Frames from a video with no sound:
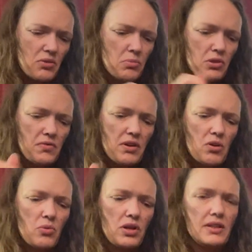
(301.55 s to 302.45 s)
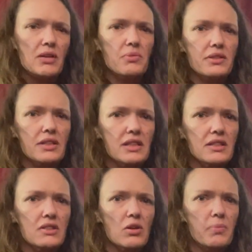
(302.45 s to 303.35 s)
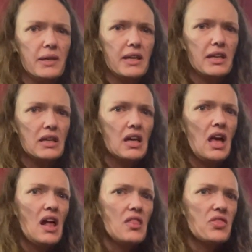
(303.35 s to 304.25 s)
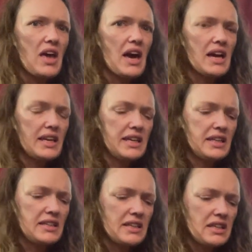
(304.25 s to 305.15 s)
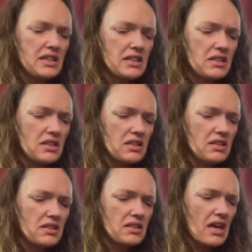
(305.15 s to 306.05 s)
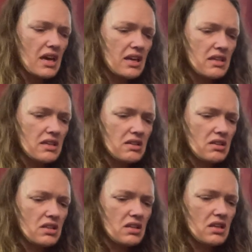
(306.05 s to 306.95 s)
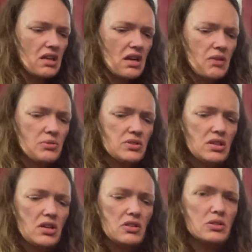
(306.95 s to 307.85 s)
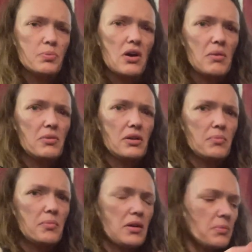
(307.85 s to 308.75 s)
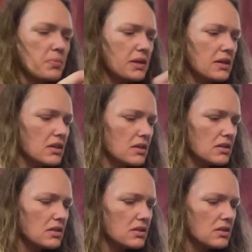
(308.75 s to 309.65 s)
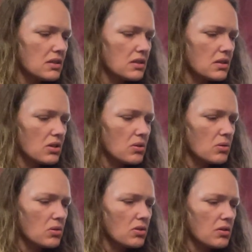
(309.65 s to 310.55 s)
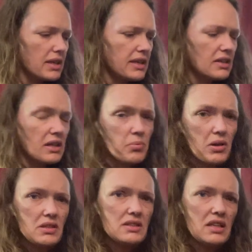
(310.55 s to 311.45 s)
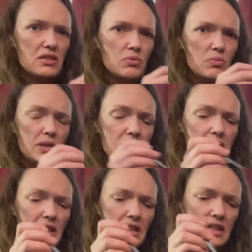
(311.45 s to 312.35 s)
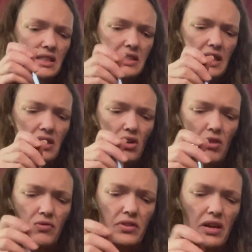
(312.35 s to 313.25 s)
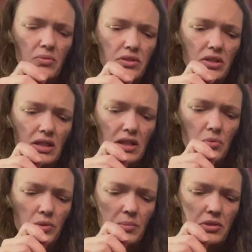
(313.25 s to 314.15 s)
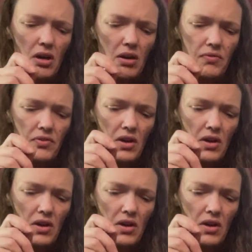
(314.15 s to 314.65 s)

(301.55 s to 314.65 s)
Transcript: it removed. They were worried that it was going to get so big that he didn't, that it was going to cause a problem and a big healing process when we did get it taken off, or that it was going to get ripped off.